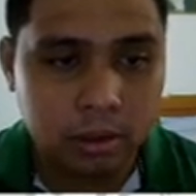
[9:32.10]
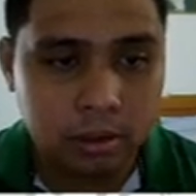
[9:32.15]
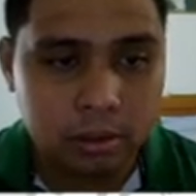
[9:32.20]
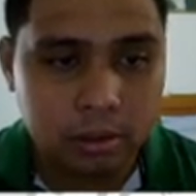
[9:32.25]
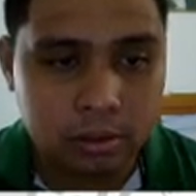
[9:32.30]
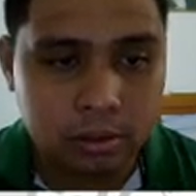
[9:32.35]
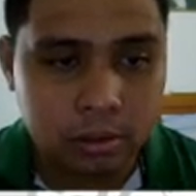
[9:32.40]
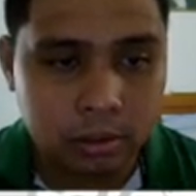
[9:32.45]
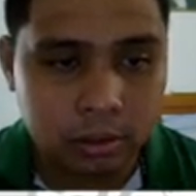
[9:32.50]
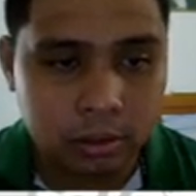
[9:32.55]

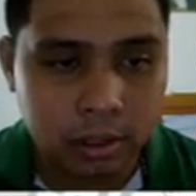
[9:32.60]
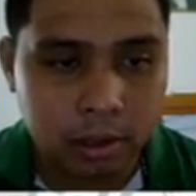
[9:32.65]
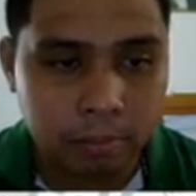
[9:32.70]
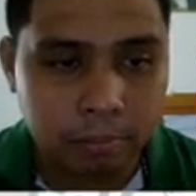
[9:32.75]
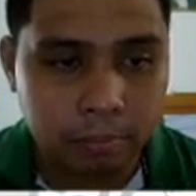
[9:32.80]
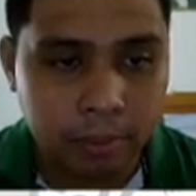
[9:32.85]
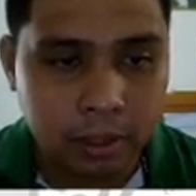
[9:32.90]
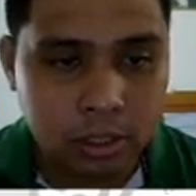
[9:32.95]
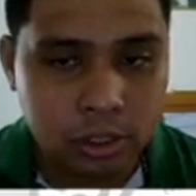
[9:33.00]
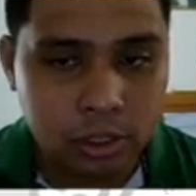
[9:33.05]
So the
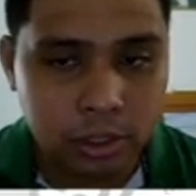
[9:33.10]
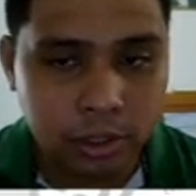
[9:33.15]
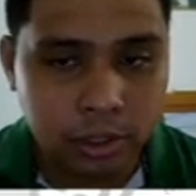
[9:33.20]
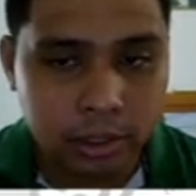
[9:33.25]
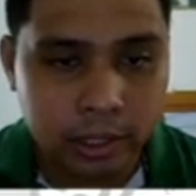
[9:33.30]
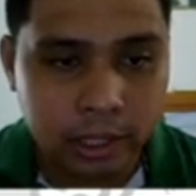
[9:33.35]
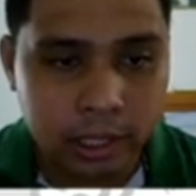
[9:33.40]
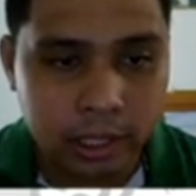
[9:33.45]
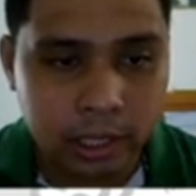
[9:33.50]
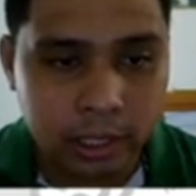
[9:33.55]
picture
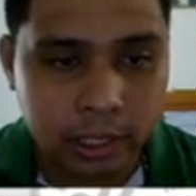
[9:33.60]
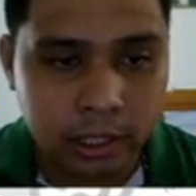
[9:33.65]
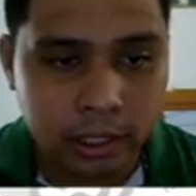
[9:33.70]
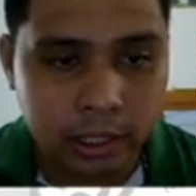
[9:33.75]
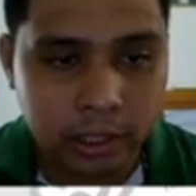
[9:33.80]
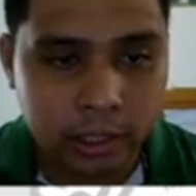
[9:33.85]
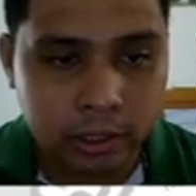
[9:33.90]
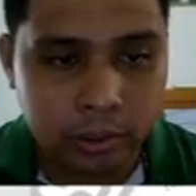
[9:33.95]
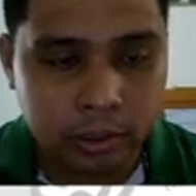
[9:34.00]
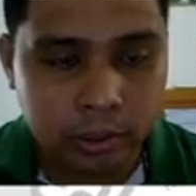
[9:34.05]

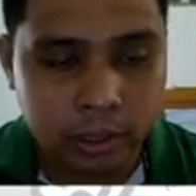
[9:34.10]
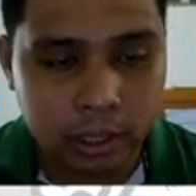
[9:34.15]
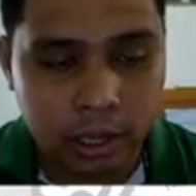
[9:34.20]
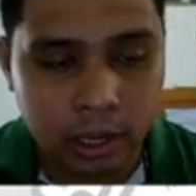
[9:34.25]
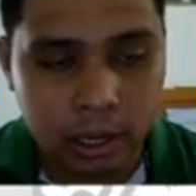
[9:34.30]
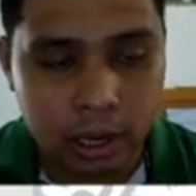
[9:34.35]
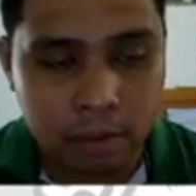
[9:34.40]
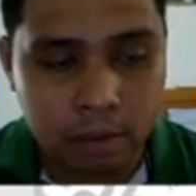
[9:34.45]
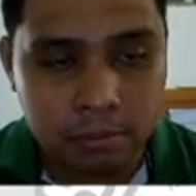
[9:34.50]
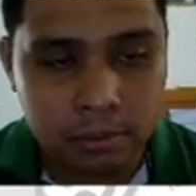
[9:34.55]
here on the
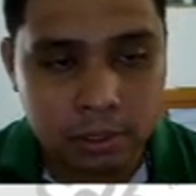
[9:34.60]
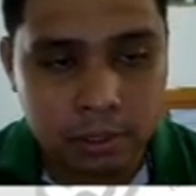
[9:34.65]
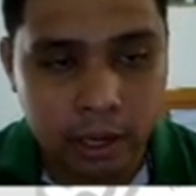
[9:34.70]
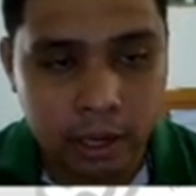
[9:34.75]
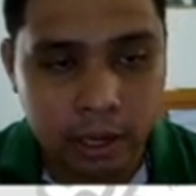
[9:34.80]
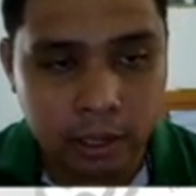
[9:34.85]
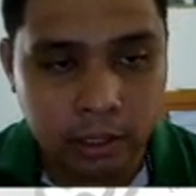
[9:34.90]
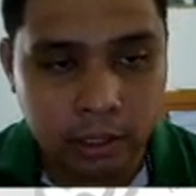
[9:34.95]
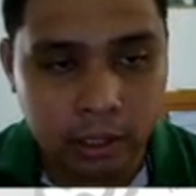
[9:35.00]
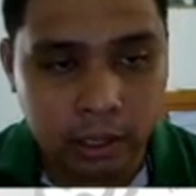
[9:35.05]
left
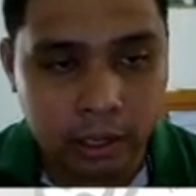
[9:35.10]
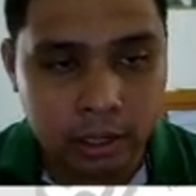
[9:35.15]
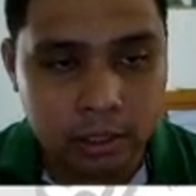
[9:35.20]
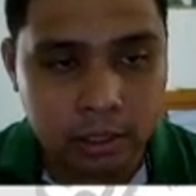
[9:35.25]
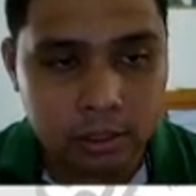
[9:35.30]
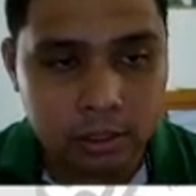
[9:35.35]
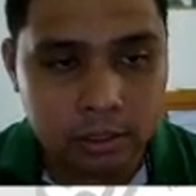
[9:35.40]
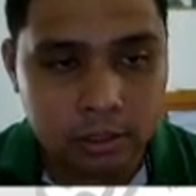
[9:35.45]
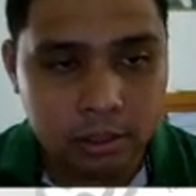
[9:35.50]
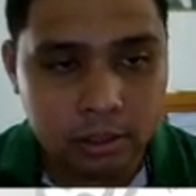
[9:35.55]
side
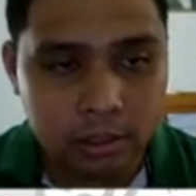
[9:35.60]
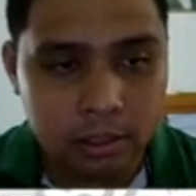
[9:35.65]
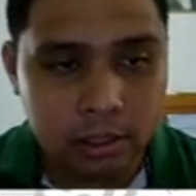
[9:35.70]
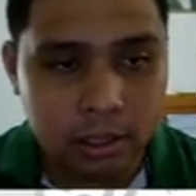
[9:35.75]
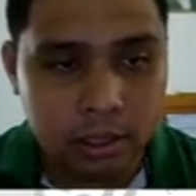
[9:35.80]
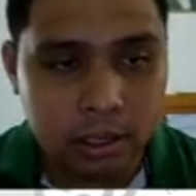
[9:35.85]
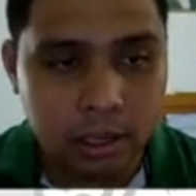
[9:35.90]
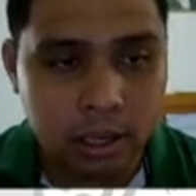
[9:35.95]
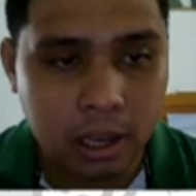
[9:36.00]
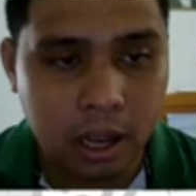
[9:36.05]
is
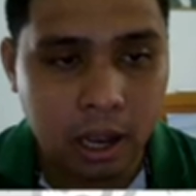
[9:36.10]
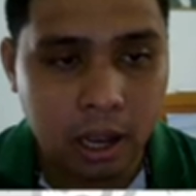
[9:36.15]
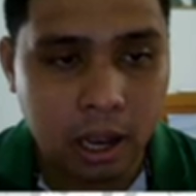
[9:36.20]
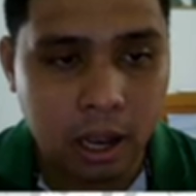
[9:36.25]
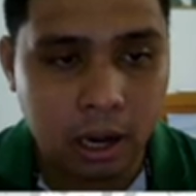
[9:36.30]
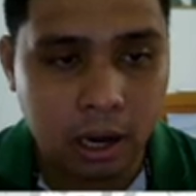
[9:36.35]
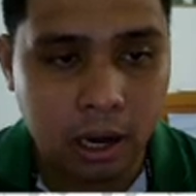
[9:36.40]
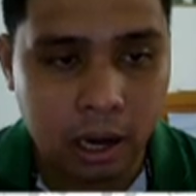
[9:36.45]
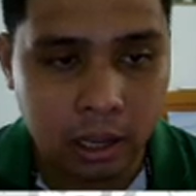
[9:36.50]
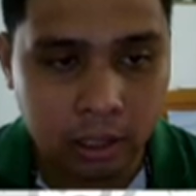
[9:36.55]

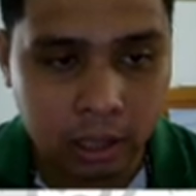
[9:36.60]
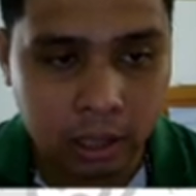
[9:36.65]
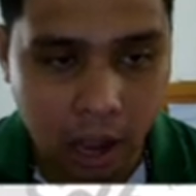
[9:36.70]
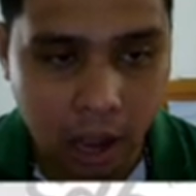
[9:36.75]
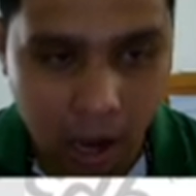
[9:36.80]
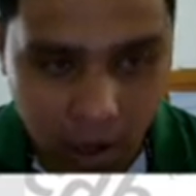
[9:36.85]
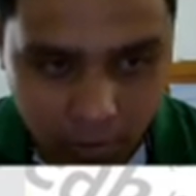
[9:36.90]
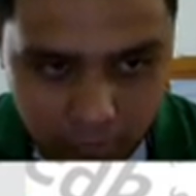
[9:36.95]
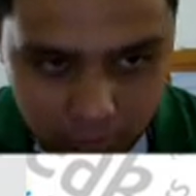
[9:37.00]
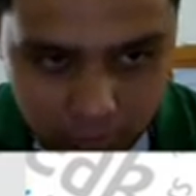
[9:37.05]
a lot
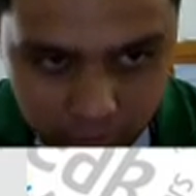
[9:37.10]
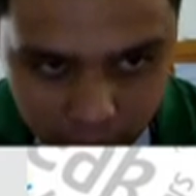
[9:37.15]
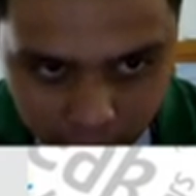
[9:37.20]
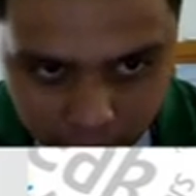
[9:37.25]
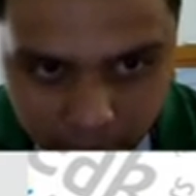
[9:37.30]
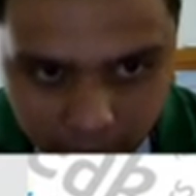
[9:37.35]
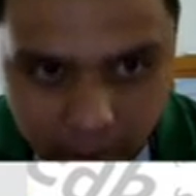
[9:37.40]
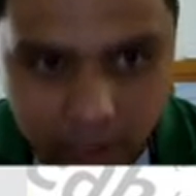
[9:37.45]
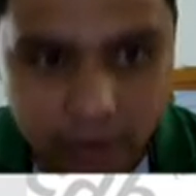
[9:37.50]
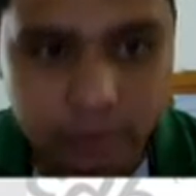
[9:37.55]
of
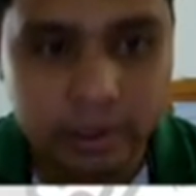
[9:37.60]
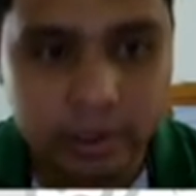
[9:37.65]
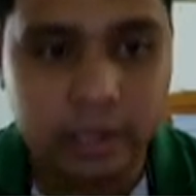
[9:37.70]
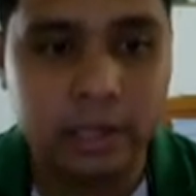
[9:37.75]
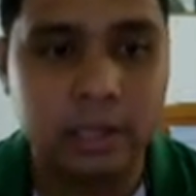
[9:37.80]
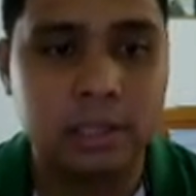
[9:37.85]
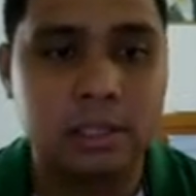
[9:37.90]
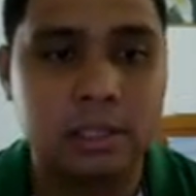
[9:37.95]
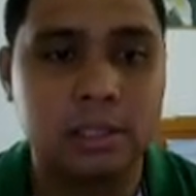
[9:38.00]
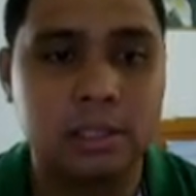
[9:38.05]

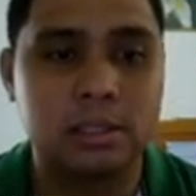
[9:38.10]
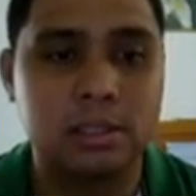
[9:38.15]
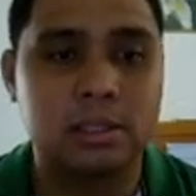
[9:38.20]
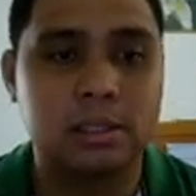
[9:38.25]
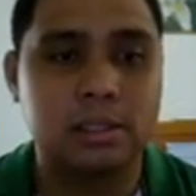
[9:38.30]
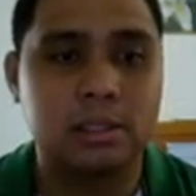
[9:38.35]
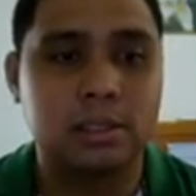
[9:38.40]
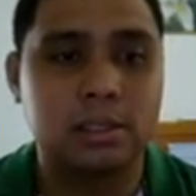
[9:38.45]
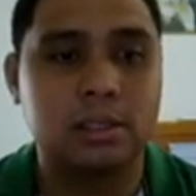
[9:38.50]
blueberries.